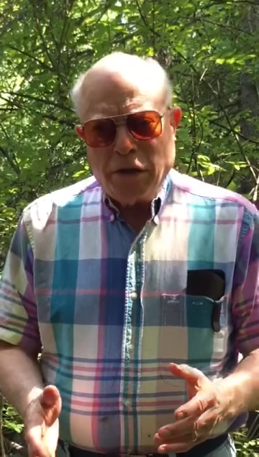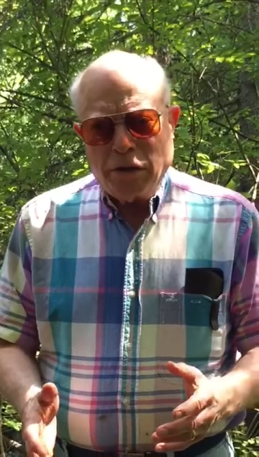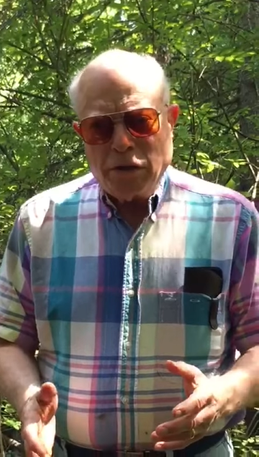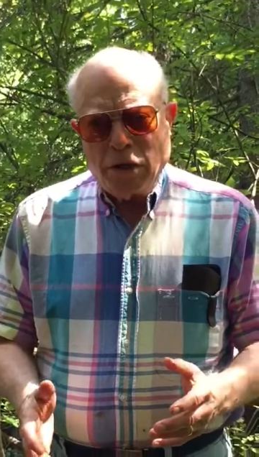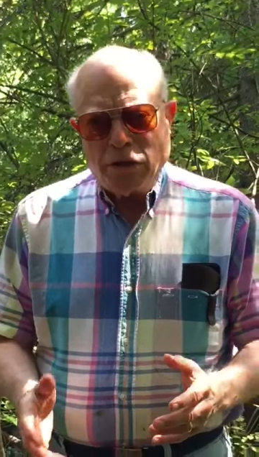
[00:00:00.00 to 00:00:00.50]

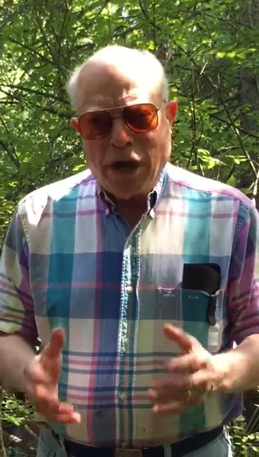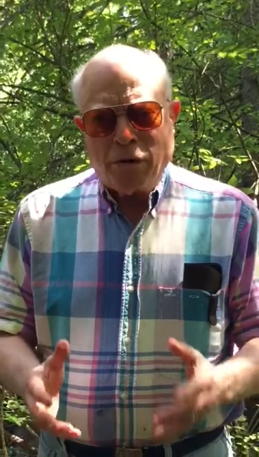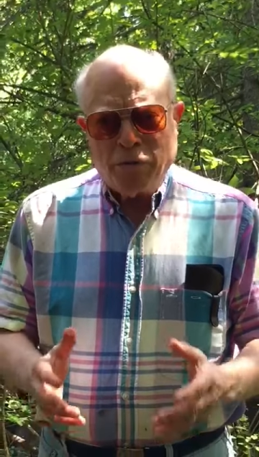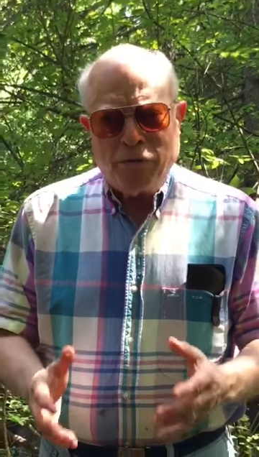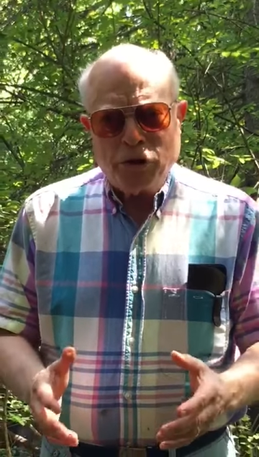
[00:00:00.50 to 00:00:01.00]
as
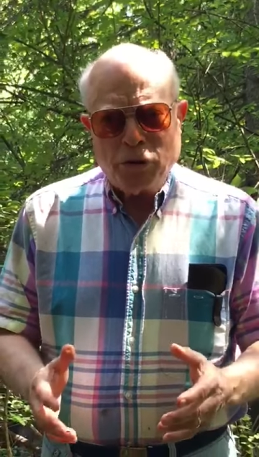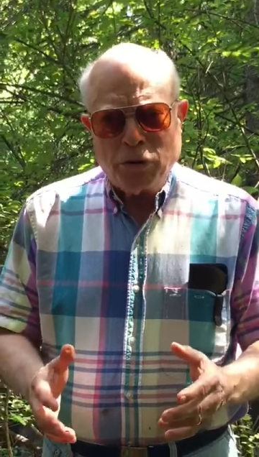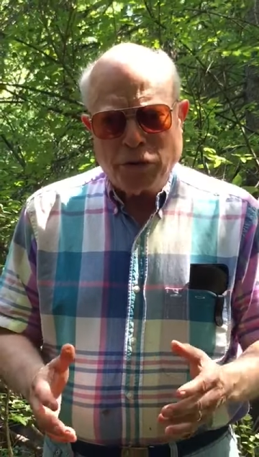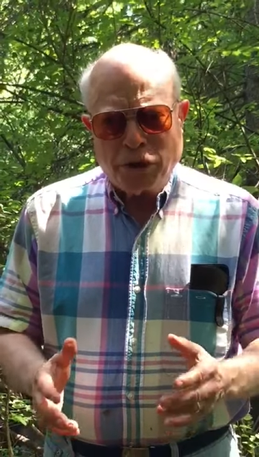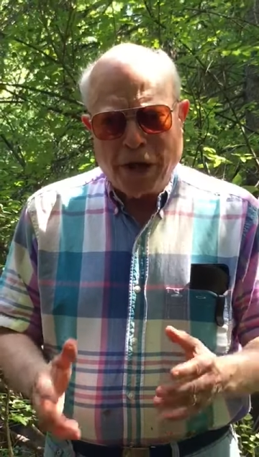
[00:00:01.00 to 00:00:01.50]

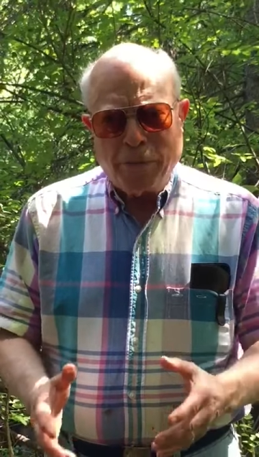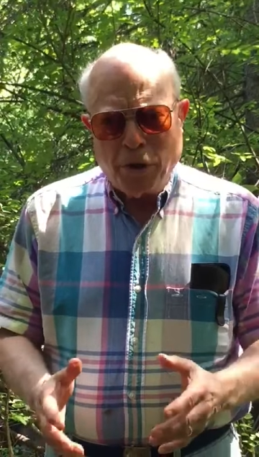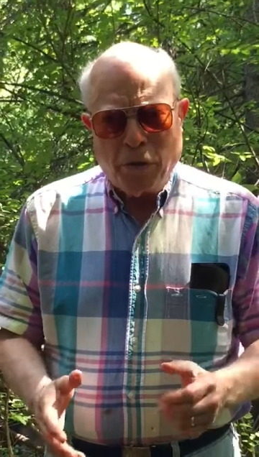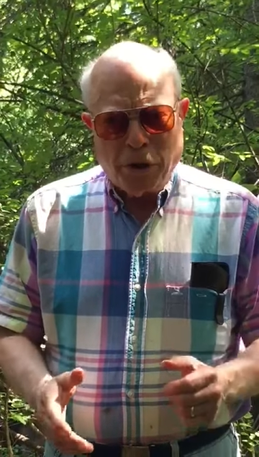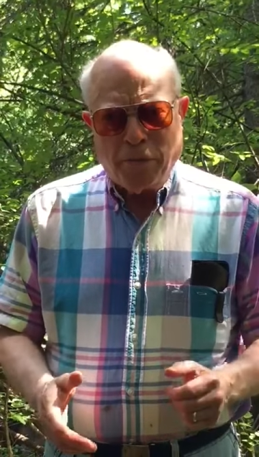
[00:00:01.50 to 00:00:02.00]
sacrificial
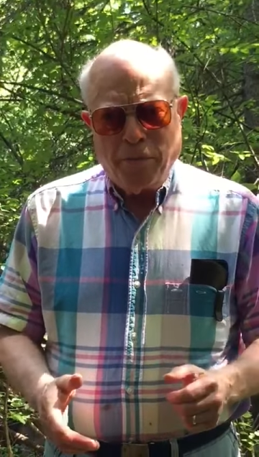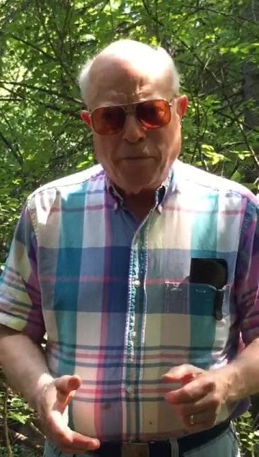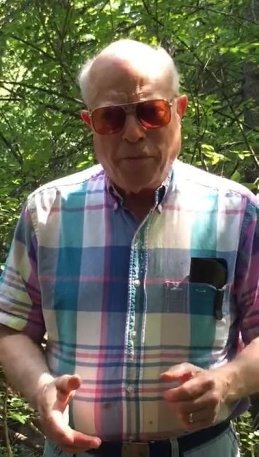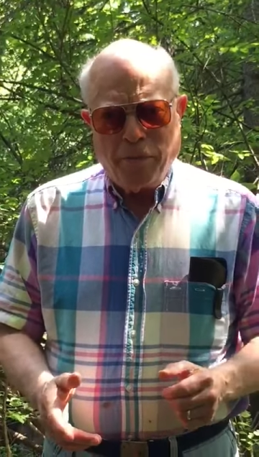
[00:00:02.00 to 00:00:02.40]
scapegoating.